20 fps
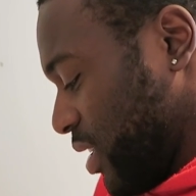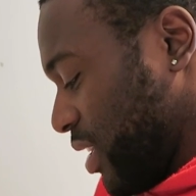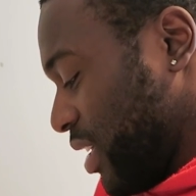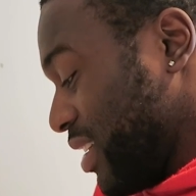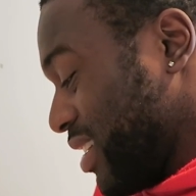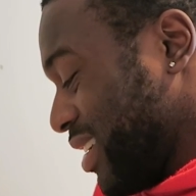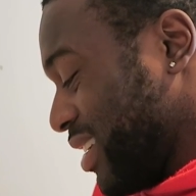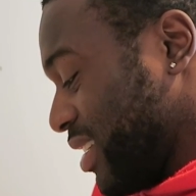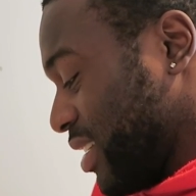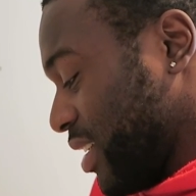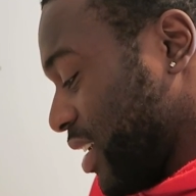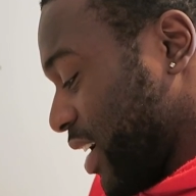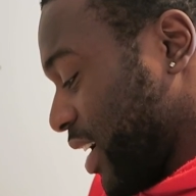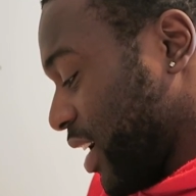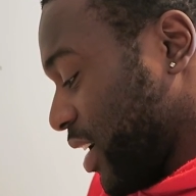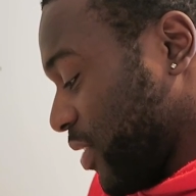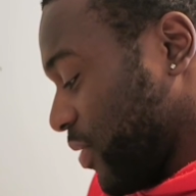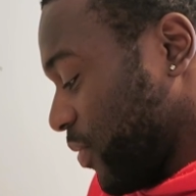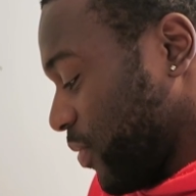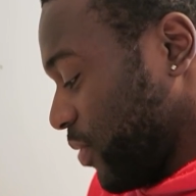this is
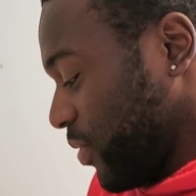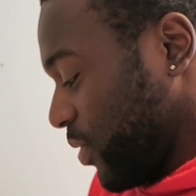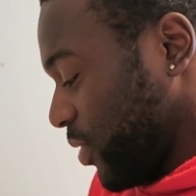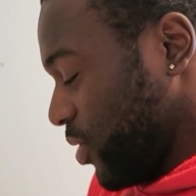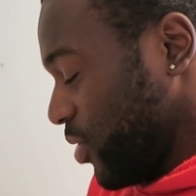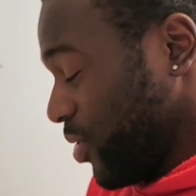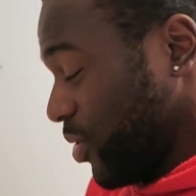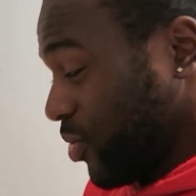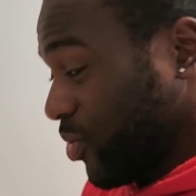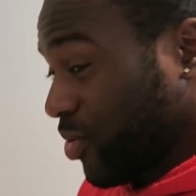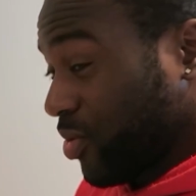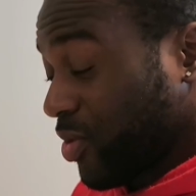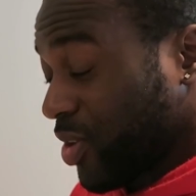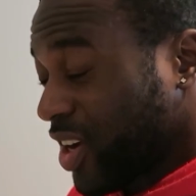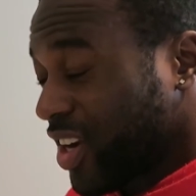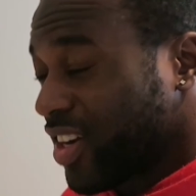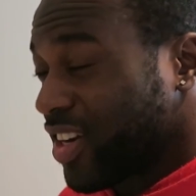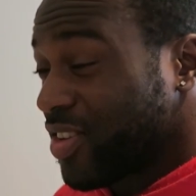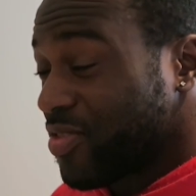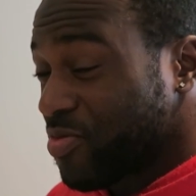like
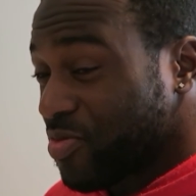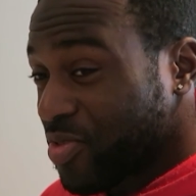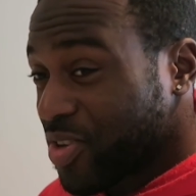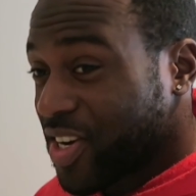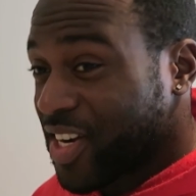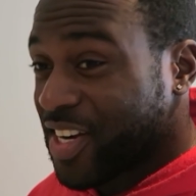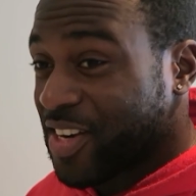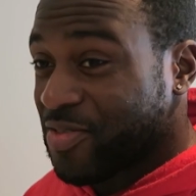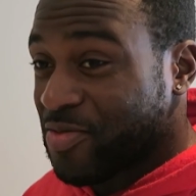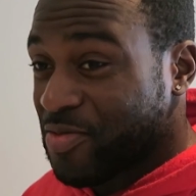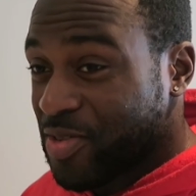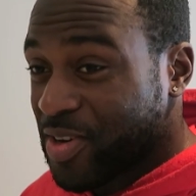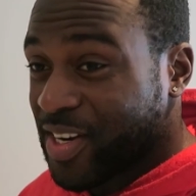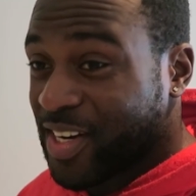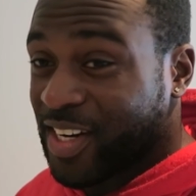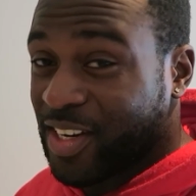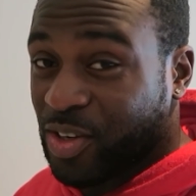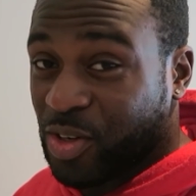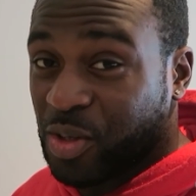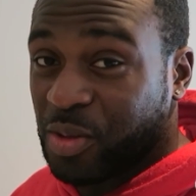really, really,
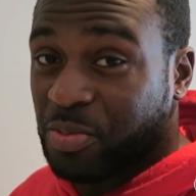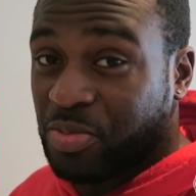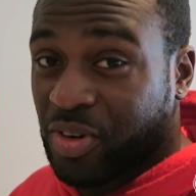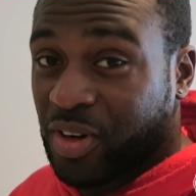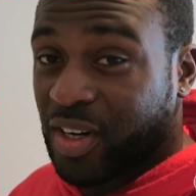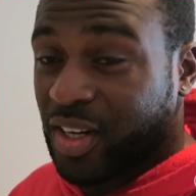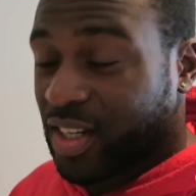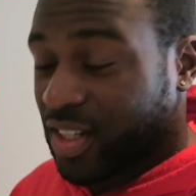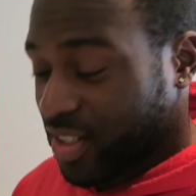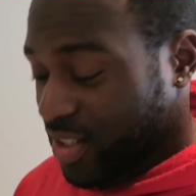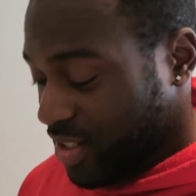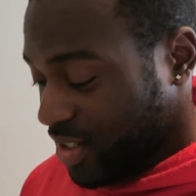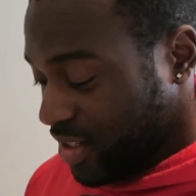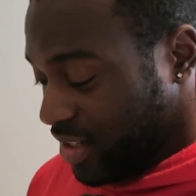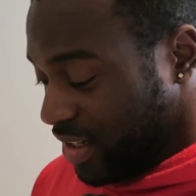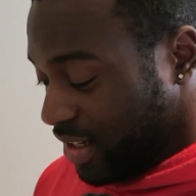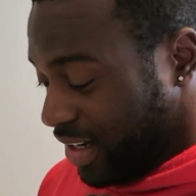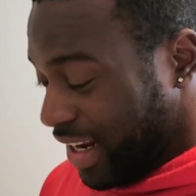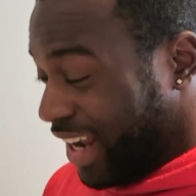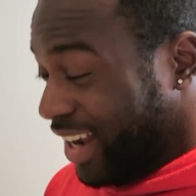really good products.
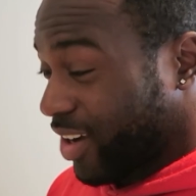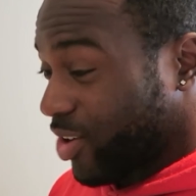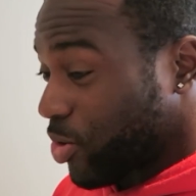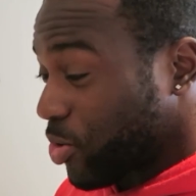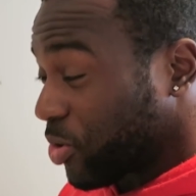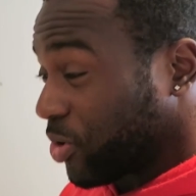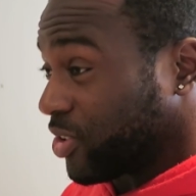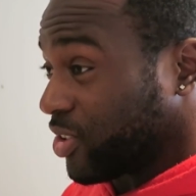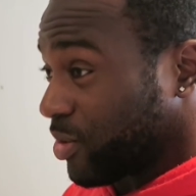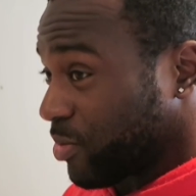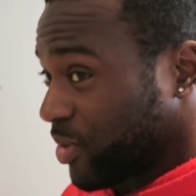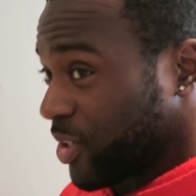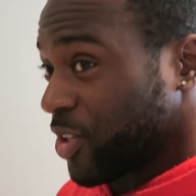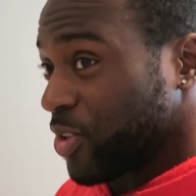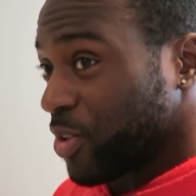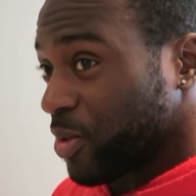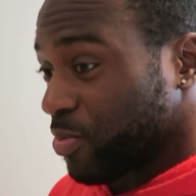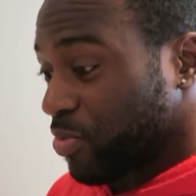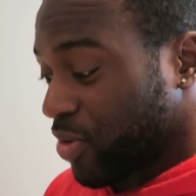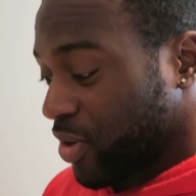Like awesomely
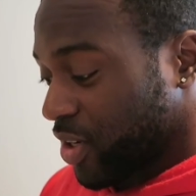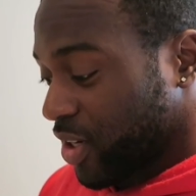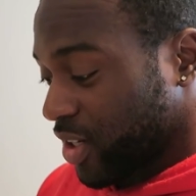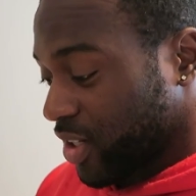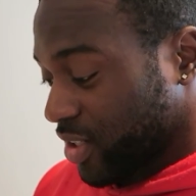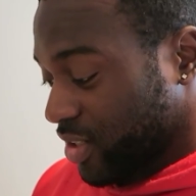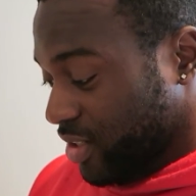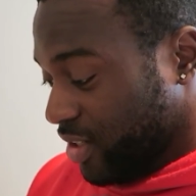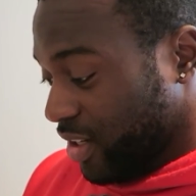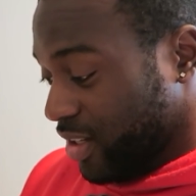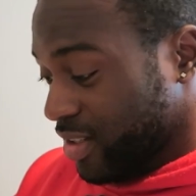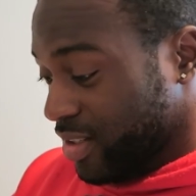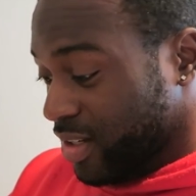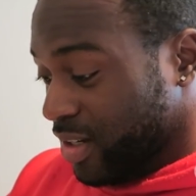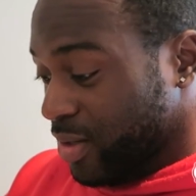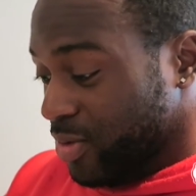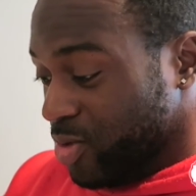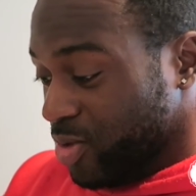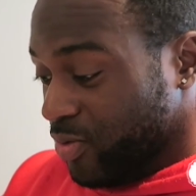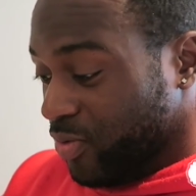good products in
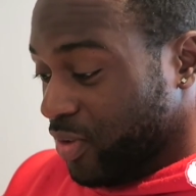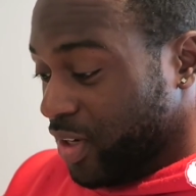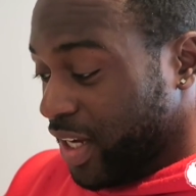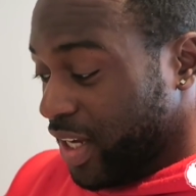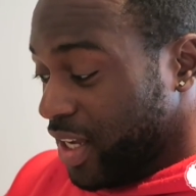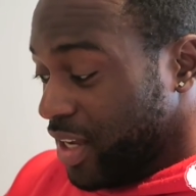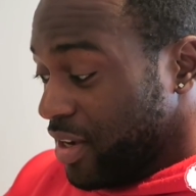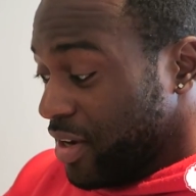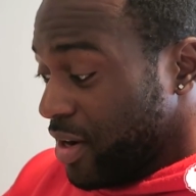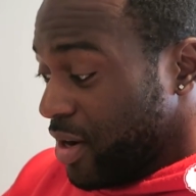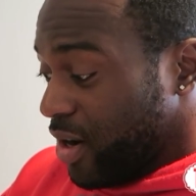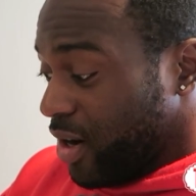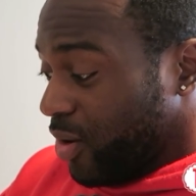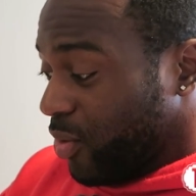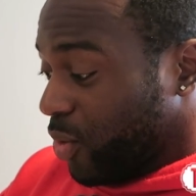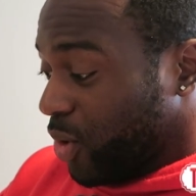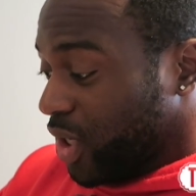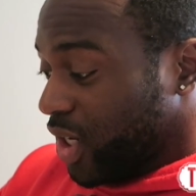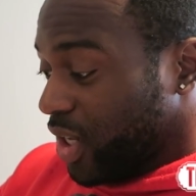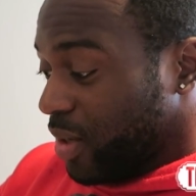terms of like
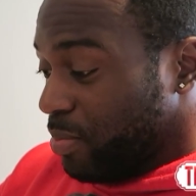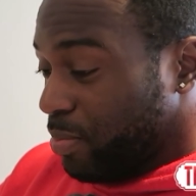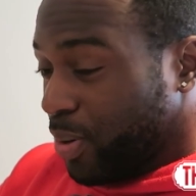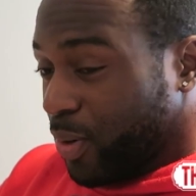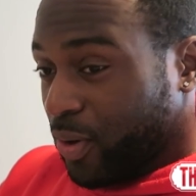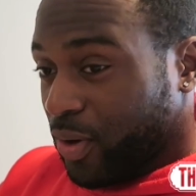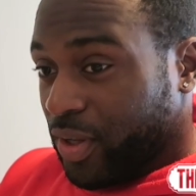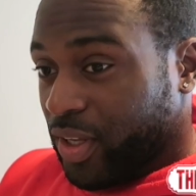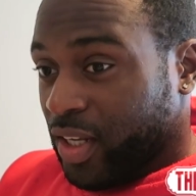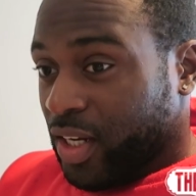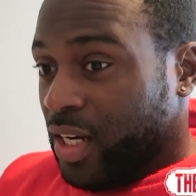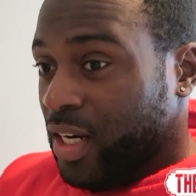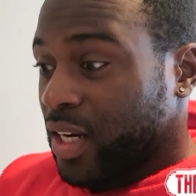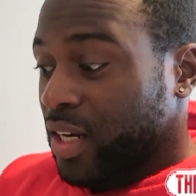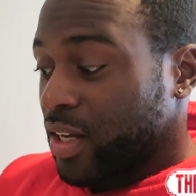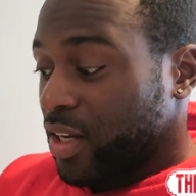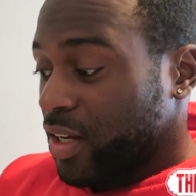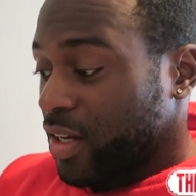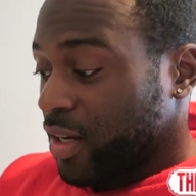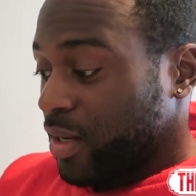what they put
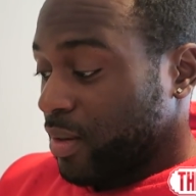in